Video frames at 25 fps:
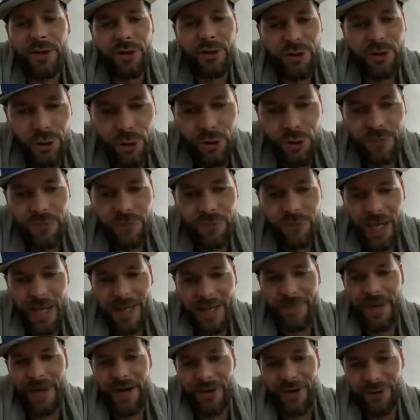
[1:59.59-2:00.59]
you've
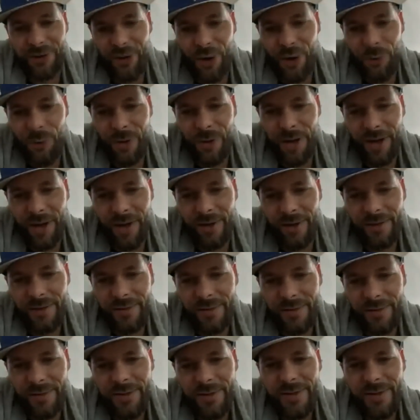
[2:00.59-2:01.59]
came out of nowhere."
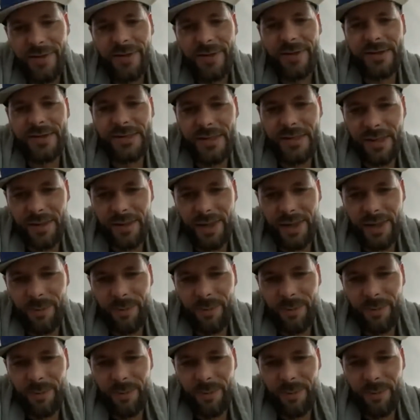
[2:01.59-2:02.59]
He said, "And
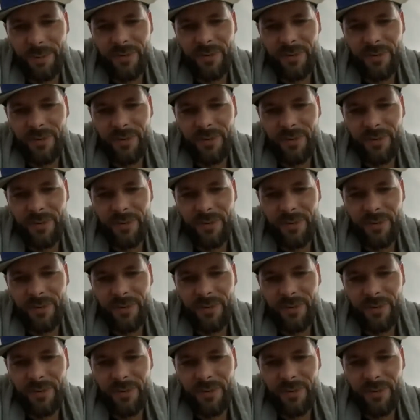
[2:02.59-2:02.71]
I'm a